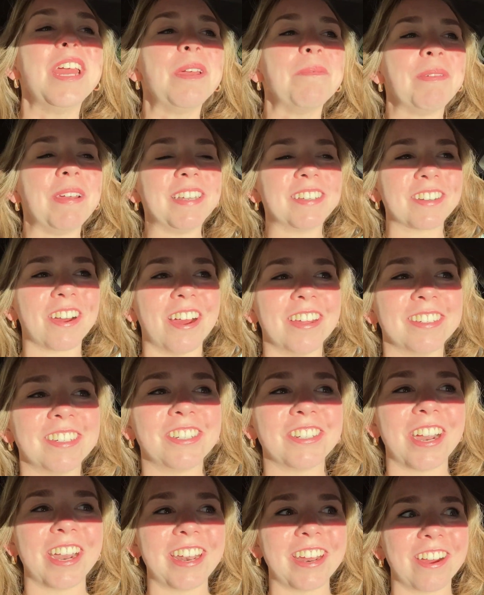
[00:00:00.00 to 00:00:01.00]
Pete's
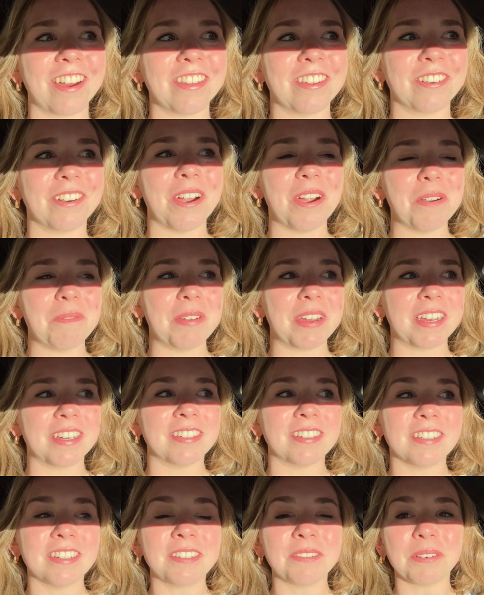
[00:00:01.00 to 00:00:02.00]
concentrating on the road
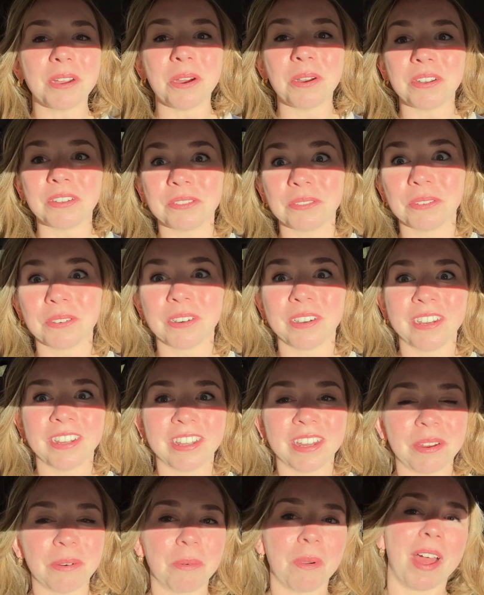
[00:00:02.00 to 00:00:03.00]
because this road is
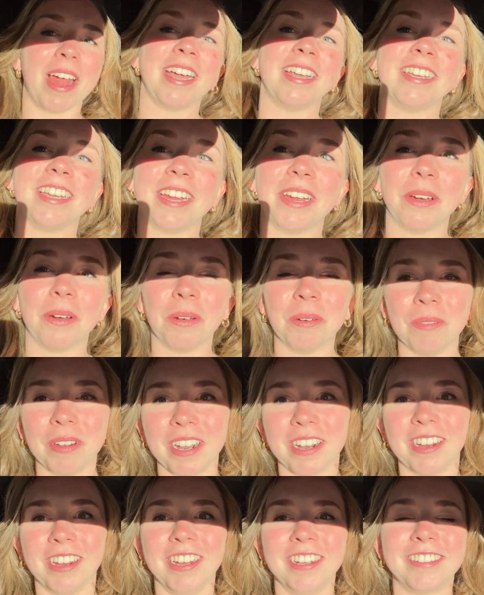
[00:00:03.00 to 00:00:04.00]
really windy. Oh my
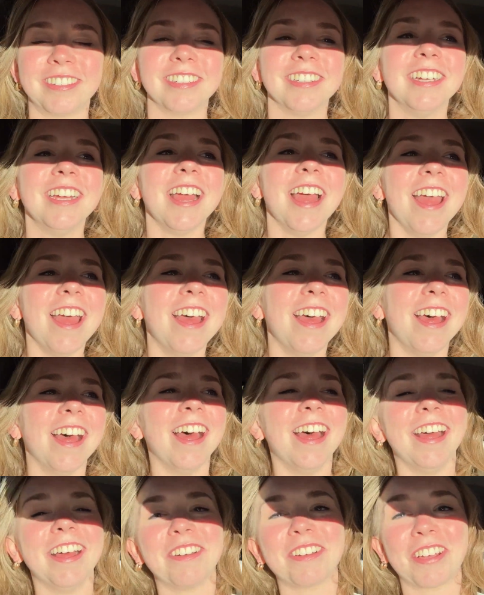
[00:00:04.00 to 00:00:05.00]
gosh.
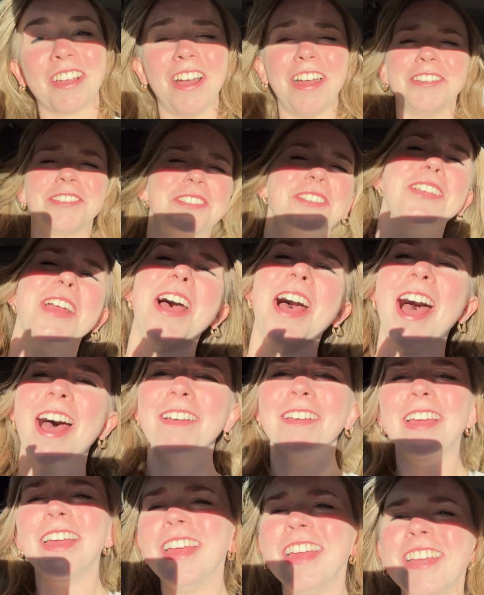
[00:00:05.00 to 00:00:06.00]
gosh, no,
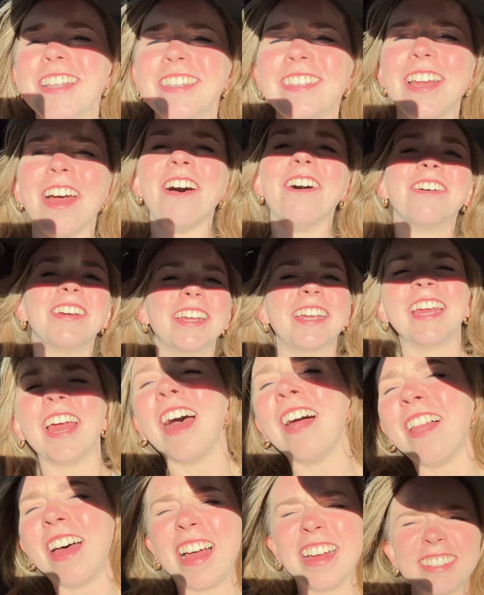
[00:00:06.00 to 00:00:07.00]
don't
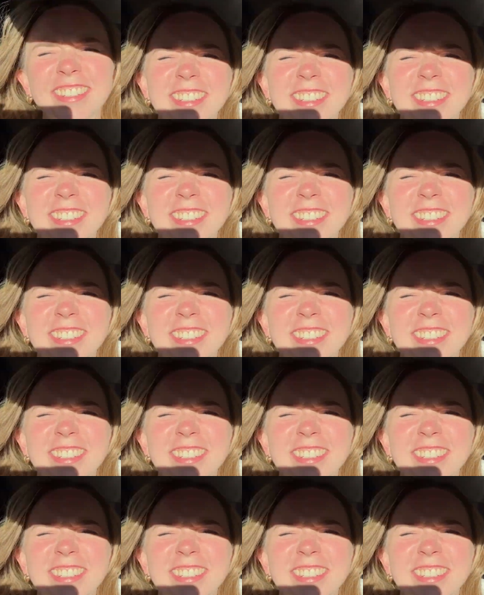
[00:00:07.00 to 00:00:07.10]
kill us.